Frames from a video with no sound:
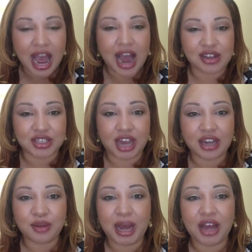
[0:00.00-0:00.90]
I
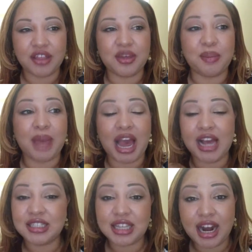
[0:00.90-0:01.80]
talk about the
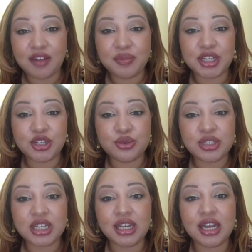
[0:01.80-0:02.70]
mask that I've been
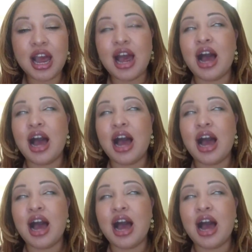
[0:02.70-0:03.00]
using.